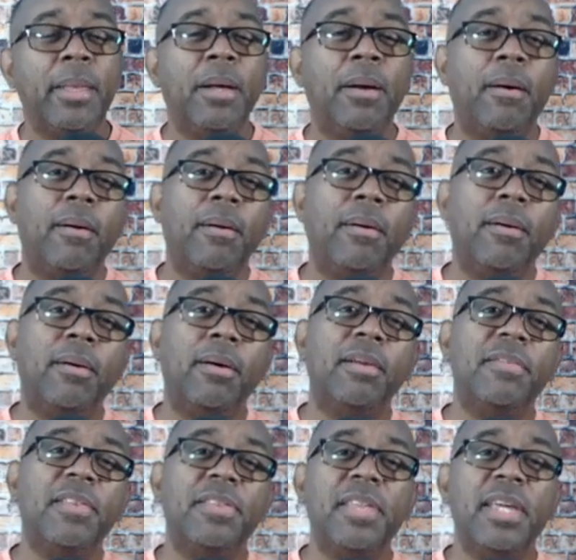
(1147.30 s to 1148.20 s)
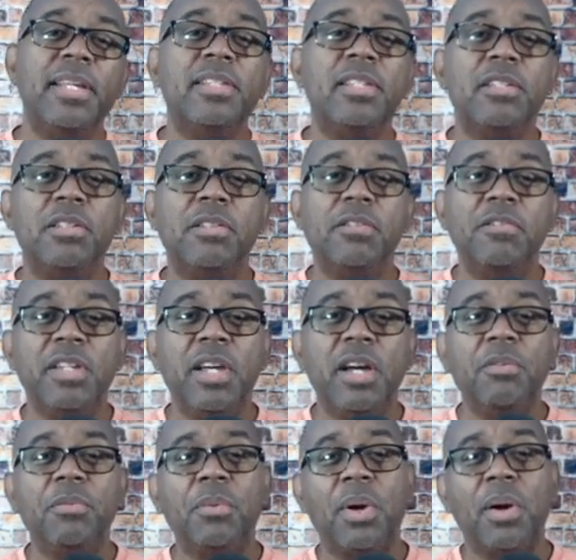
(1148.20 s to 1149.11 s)
All of the things that you've
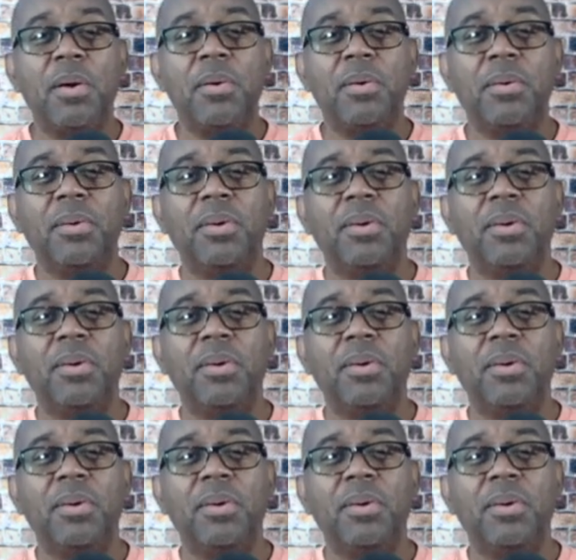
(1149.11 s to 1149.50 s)
done wrong,